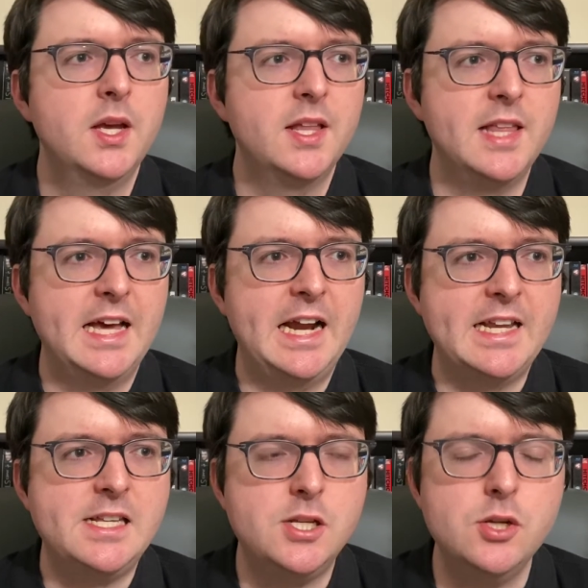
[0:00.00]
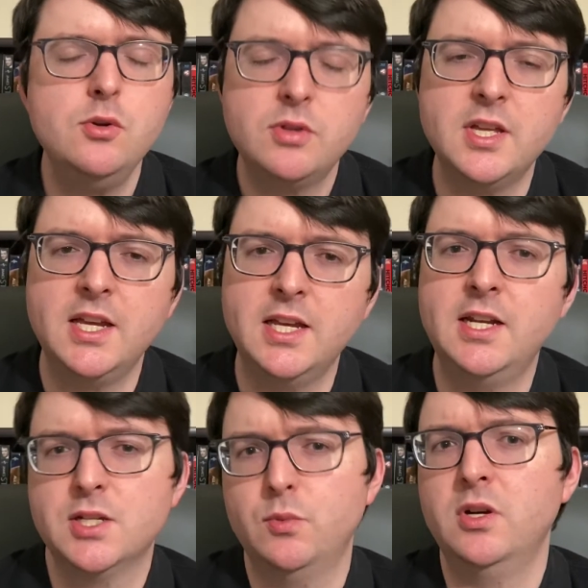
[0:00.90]
that I do think it
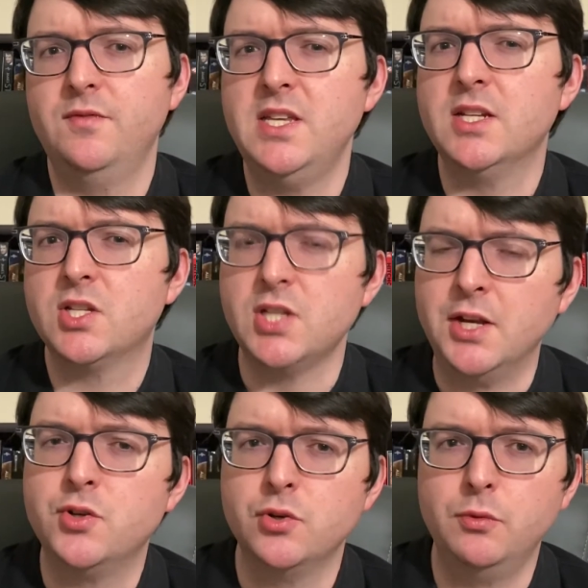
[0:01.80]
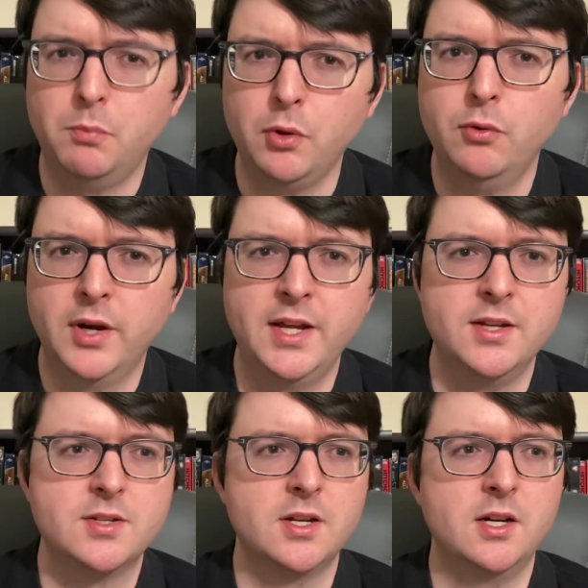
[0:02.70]
is one of the essential
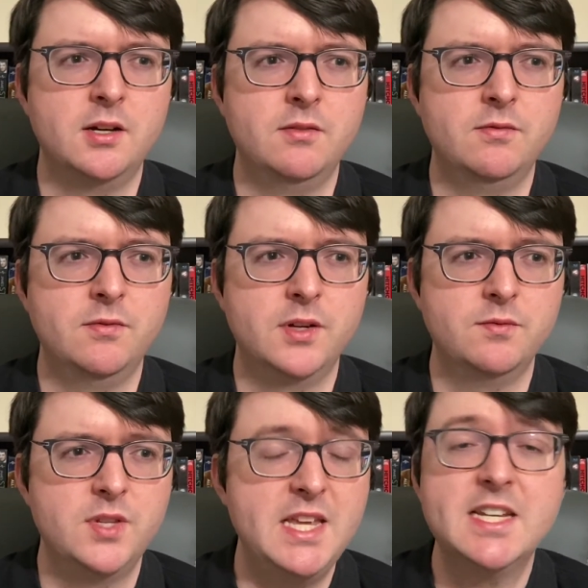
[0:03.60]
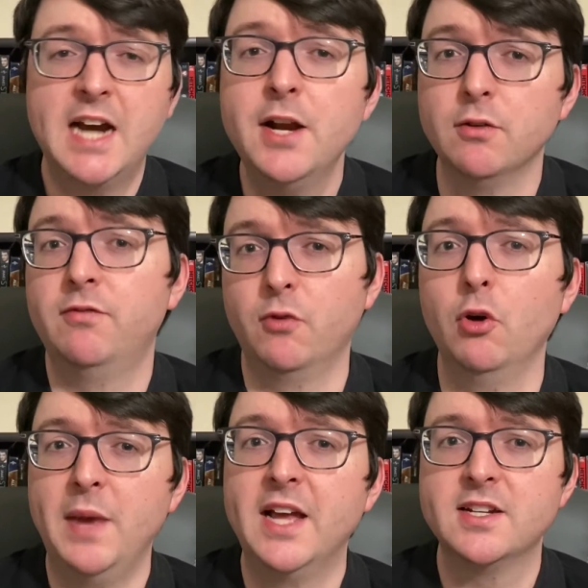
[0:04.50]
Blu-rays of the entire
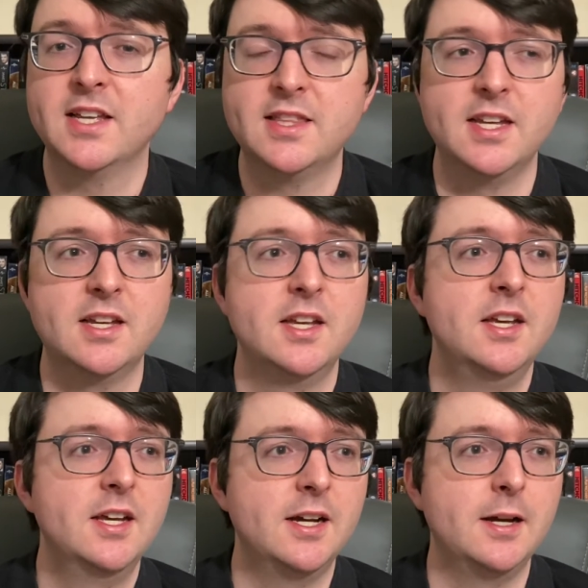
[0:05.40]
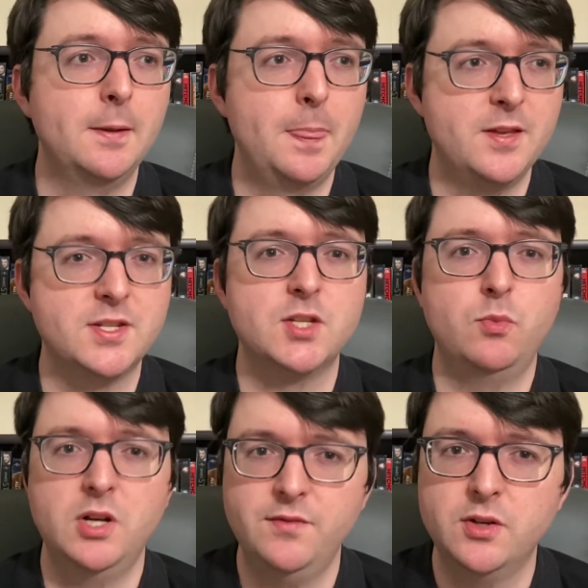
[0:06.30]
format. I think uh, this is
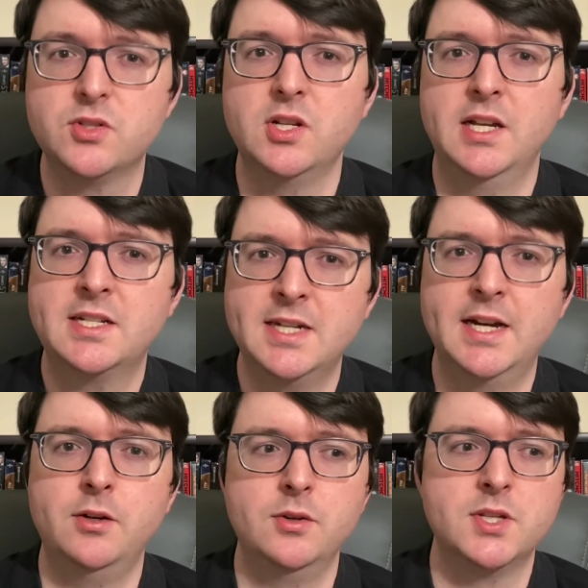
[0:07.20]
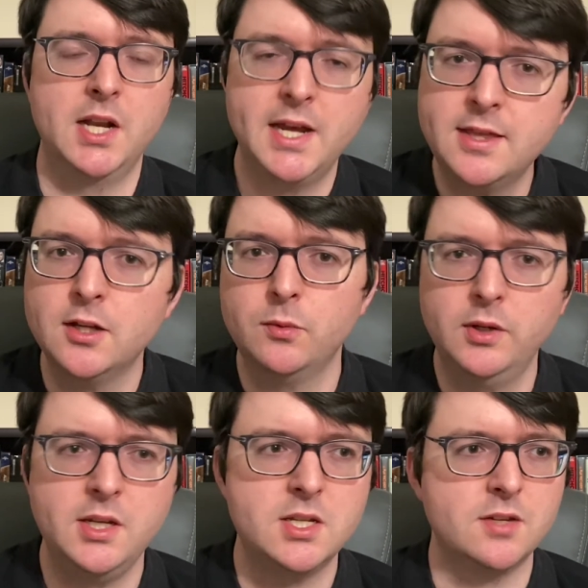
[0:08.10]
one of those select titles, like their
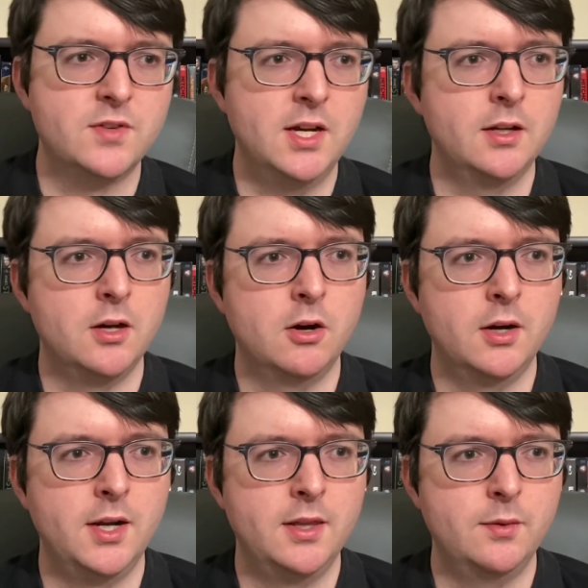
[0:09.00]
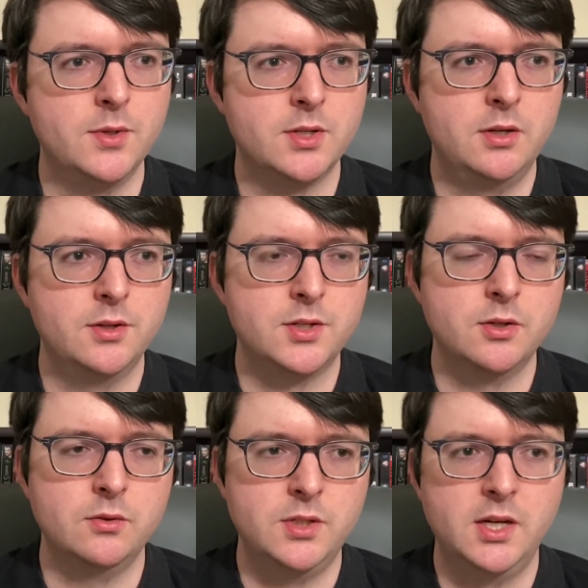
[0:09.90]
release of Caligari, that was
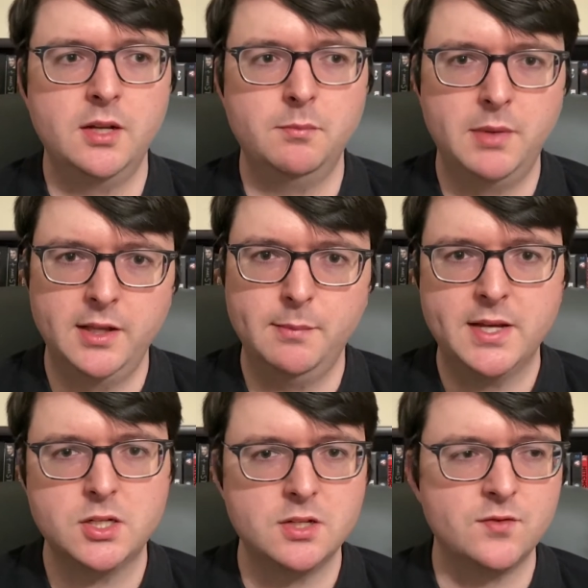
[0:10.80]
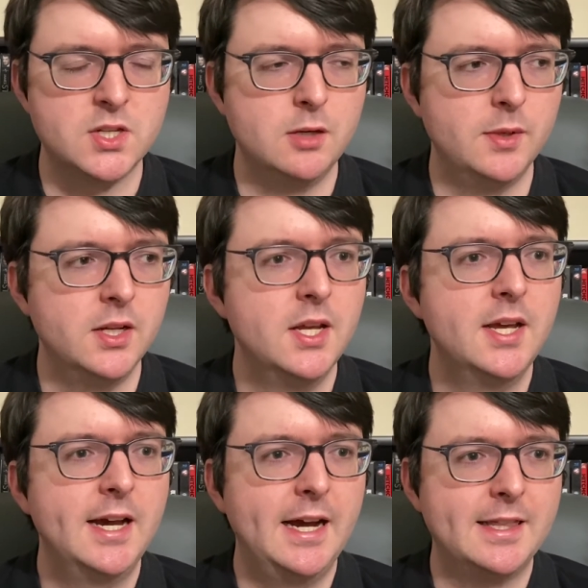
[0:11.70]
also done by the Masters of Cinema.
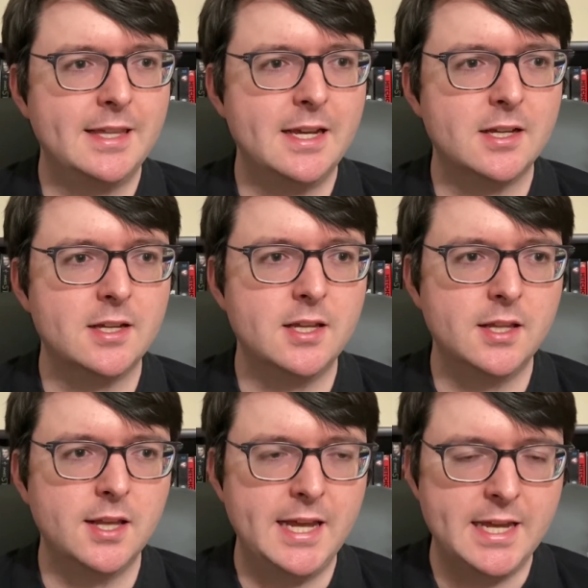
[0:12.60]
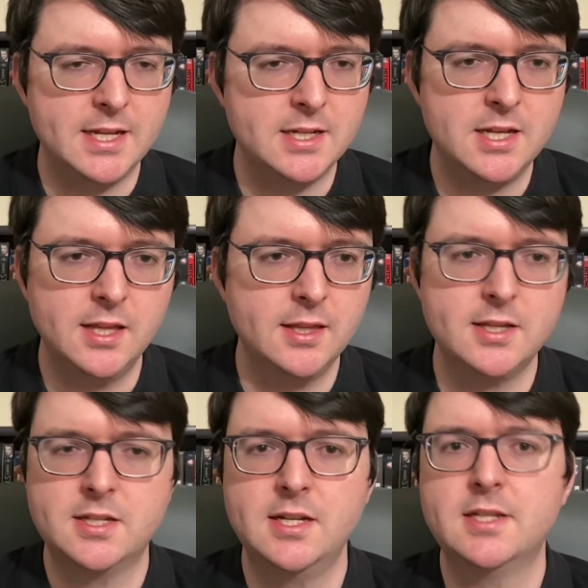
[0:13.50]
I think it,
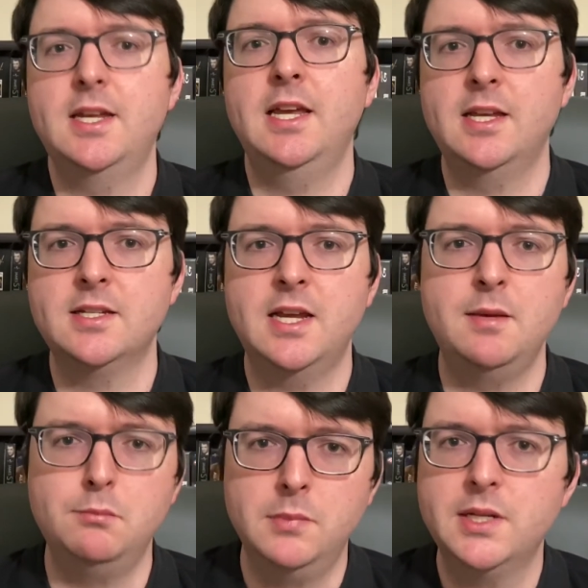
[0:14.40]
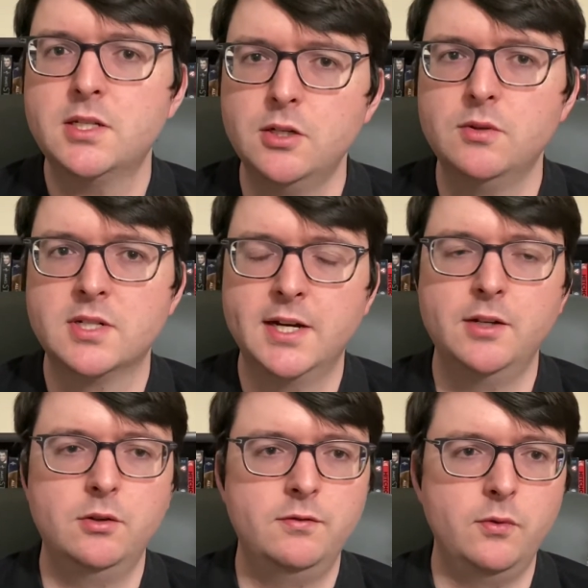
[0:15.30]
this disc is a must-own
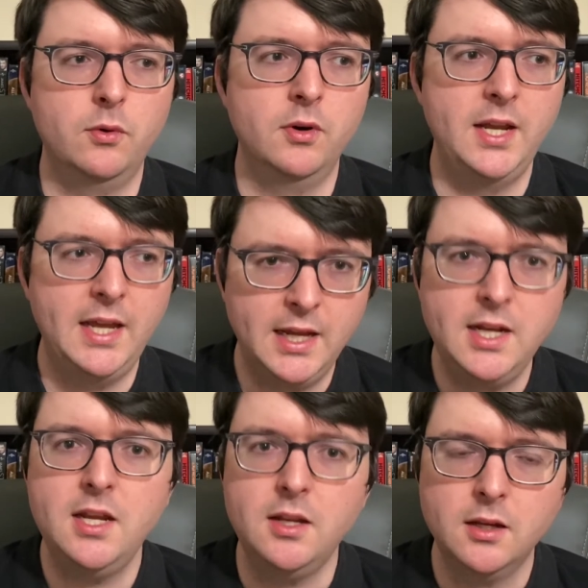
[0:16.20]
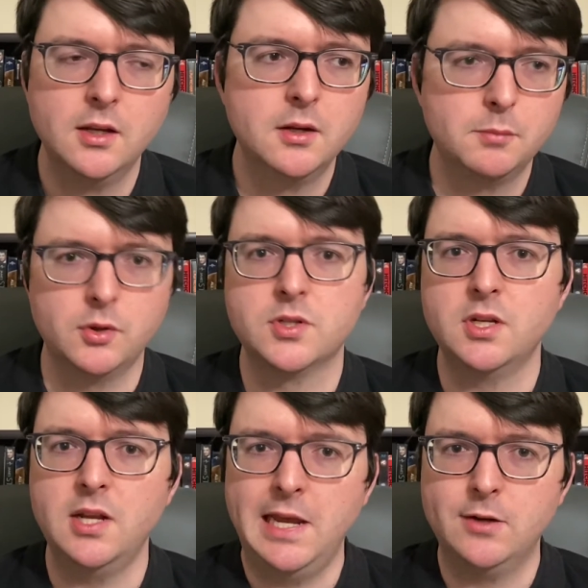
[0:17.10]
title for any
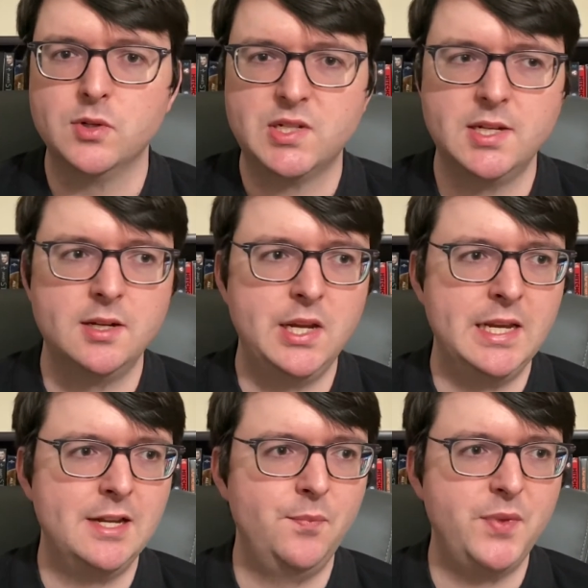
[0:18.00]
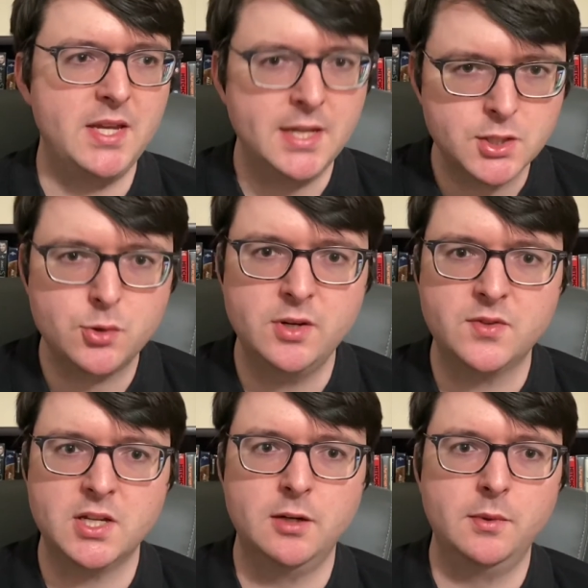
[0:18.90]
person interested in the history of
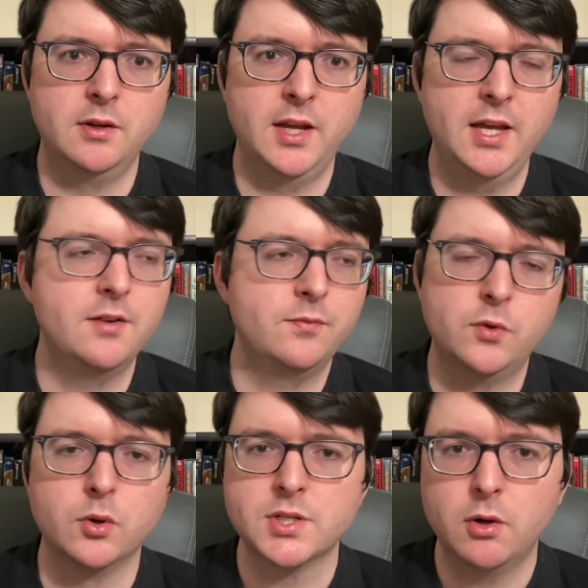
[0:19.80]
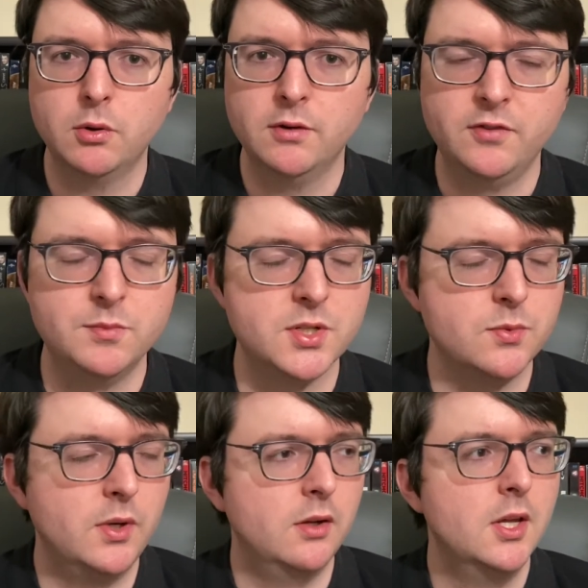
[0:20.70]
cinema and, of course, horror films
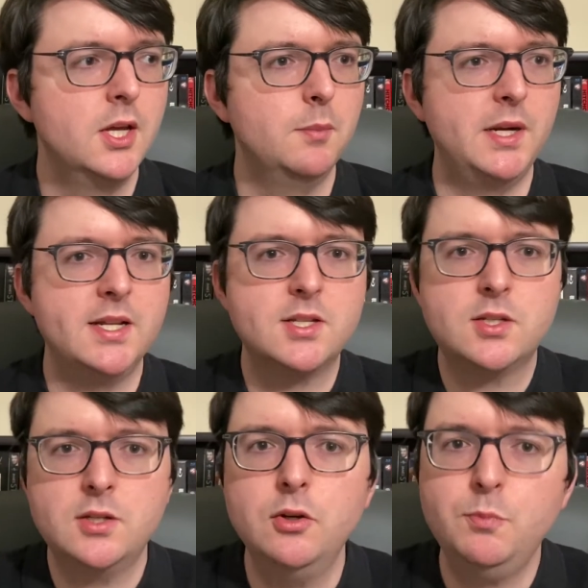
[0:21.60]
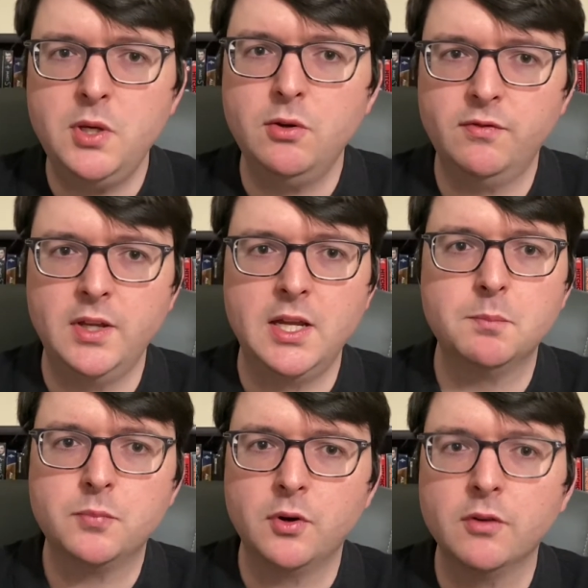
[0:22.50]
as well. But it's so beautifully
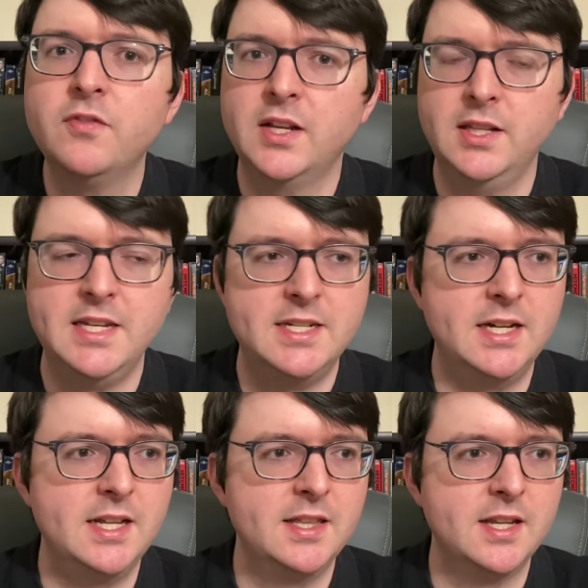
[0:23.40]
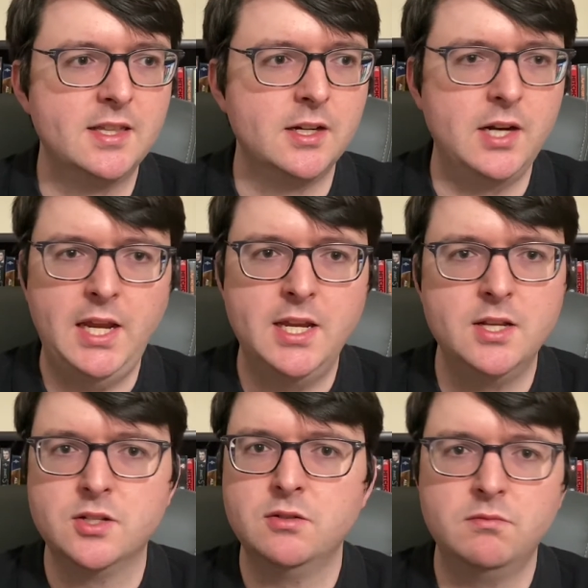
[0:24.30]
and perfectly done that there
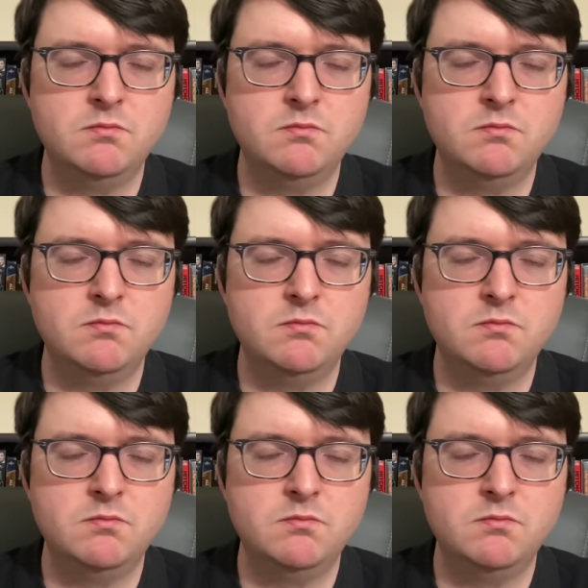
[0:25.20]
is